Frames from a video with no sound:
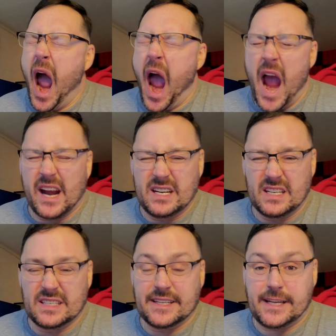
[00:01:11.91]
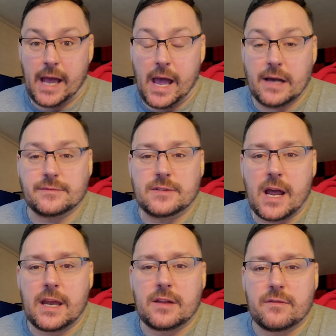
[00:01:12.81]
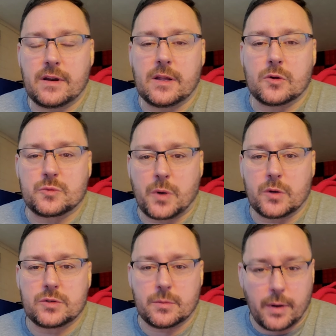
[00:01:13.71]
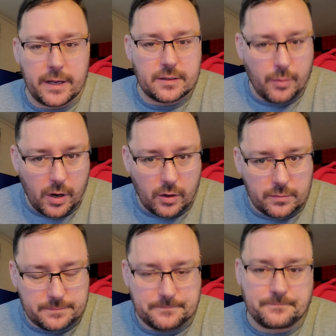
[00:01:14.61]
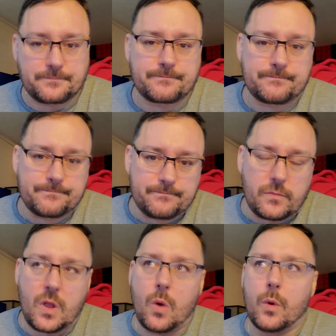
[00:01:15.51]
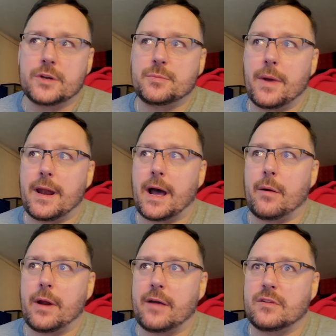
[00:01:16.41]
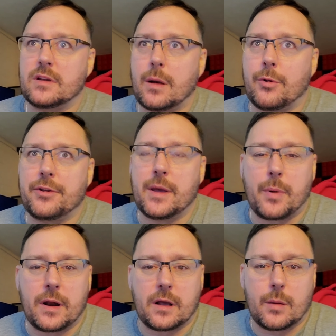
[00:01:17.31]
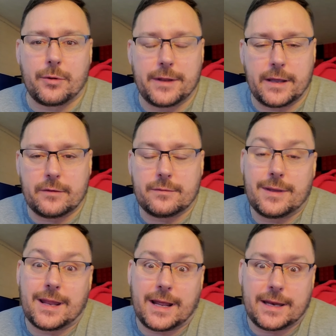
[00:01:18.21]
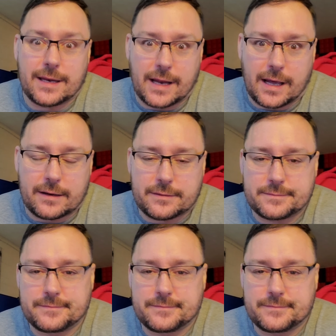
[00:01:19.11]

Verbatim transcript: actually have 90 videos posted by tomorrow, which meant I would have to double dip on a couple days, and I did not.